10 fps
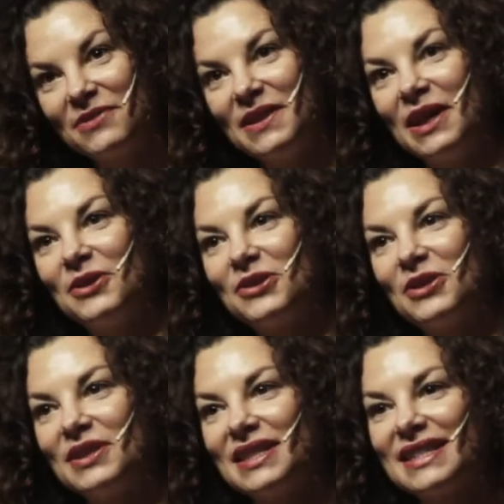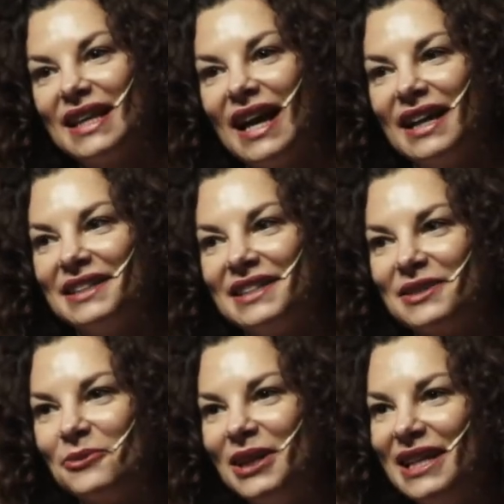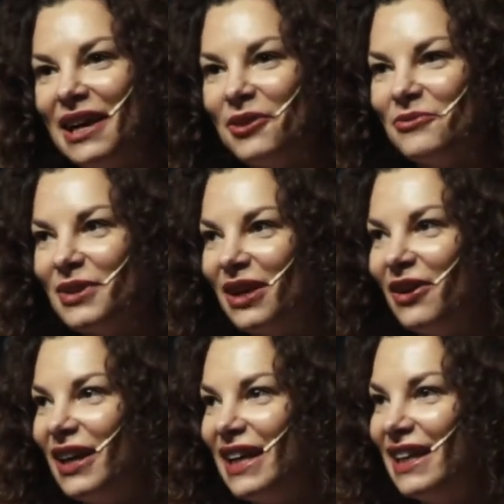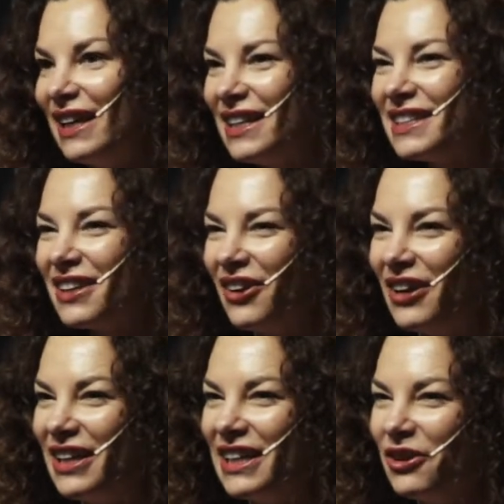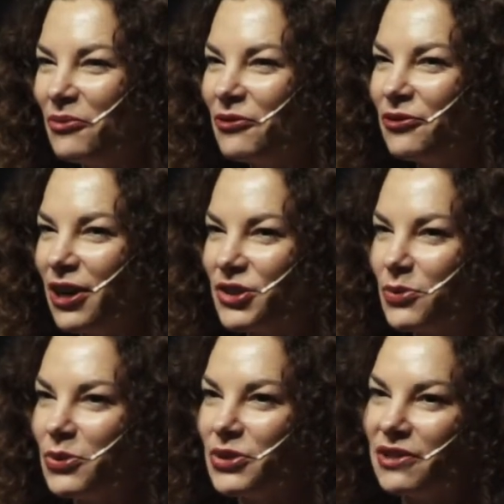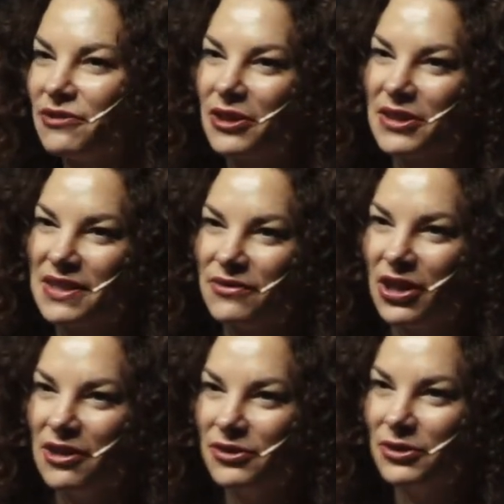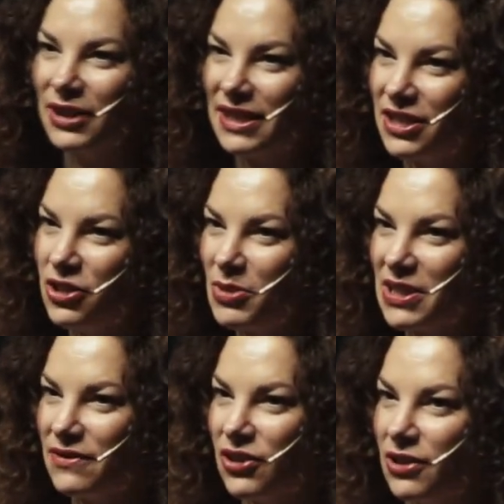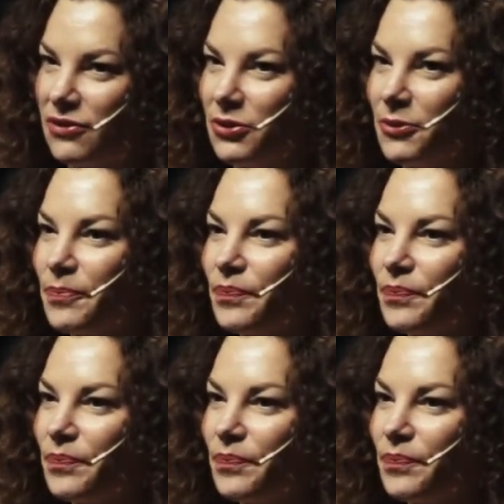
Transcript: of the oceans, and we now rely entirely on fresh water for our survival. That's human survival.